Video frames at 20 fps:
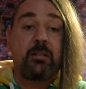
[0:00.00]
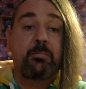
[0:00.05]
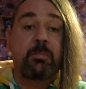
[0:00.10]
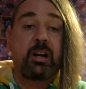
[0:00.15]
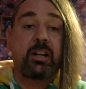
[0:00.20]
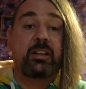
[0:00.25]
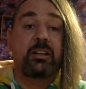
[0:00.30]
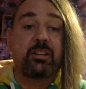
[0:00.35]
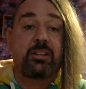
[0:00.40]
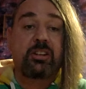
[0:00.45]

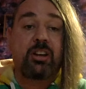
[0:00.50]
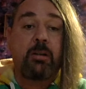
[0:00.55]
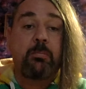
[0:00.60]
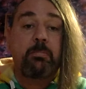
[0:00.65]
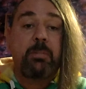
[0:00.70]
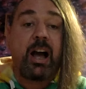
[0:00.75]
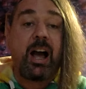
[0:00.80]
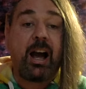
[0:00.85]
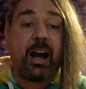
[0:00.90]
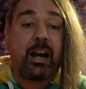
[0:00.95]
might
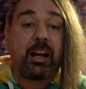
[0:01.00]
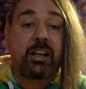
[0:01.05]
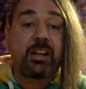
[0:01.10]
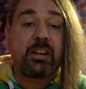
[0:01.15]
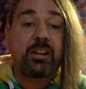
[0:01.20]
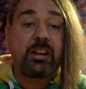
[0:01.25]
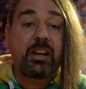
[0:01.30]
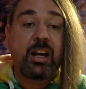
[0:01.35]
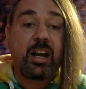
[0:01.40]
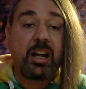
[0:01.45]
come
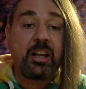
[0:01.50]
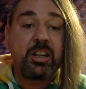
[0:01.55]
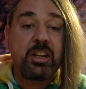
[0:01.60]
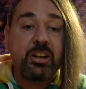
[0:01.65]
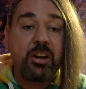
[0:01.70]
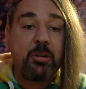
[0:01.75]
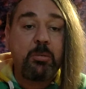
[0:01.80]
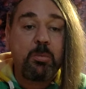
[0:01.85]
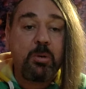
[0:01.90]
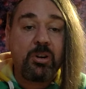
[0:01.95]
back and
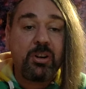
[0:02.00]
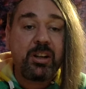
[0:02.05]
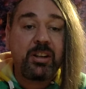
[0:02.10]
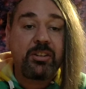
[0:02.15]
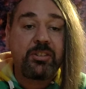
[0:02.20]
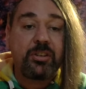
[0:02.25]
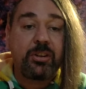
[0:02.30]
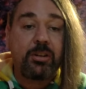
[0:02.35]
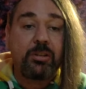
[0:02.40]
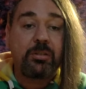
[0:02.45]
you don't want
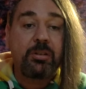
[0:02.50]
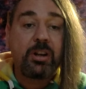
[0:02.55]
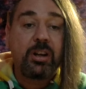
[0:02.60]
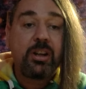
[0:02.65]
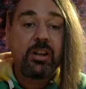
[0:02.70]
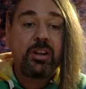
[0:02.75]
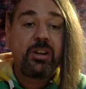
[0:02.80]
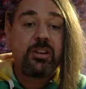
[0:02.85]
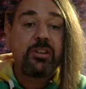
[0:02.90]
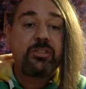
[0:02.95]
it to.
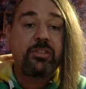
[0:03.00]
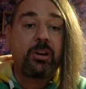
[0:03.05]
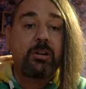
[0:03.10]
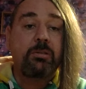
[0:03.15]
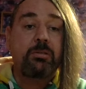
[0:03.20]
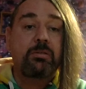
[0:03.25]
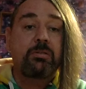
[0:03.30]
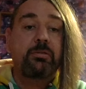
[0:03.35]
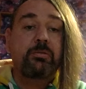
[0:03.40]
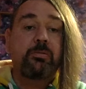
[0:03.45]

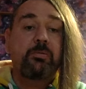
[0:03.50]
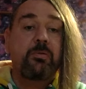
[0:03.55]
So